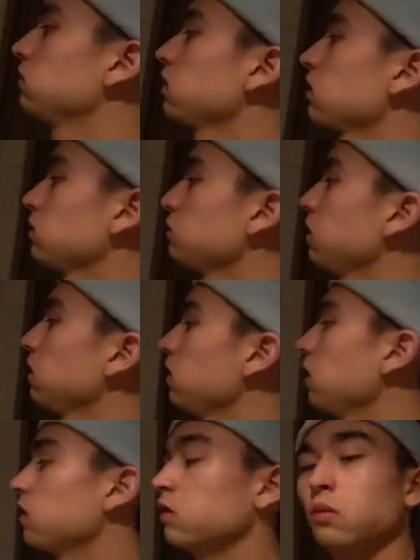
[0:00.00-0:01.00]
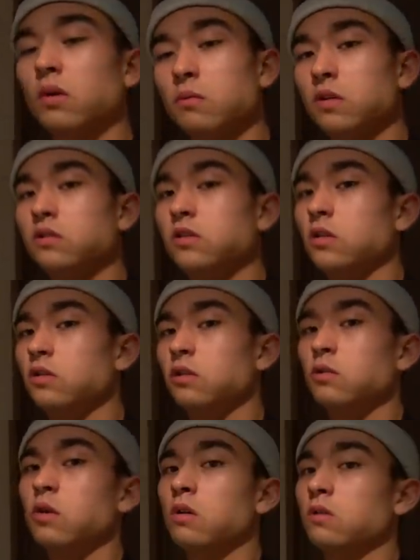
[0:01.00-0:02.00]
They got the men and the women, gender
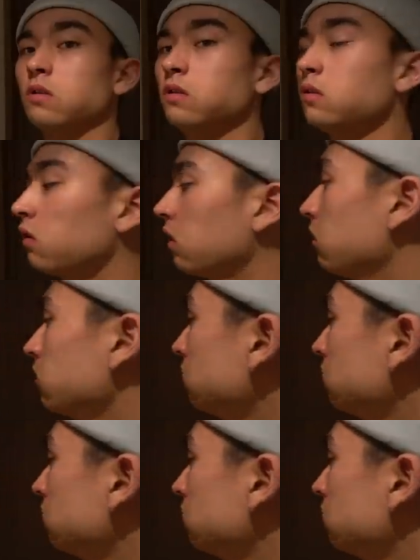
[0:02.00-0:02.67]
equality, you know how